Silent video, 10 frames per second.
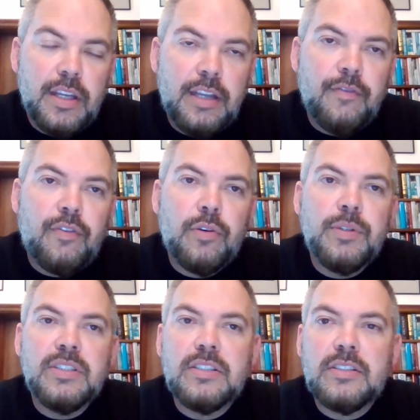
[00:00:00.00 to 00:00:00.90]

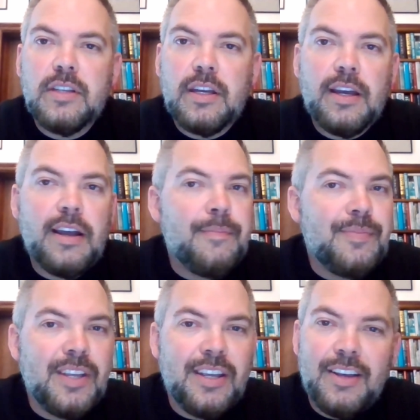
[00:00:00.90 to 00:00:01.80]
influence
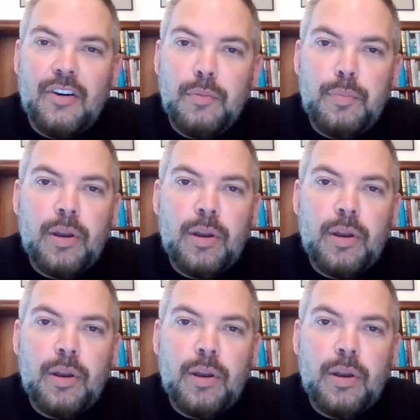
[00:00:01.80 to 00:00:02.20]
on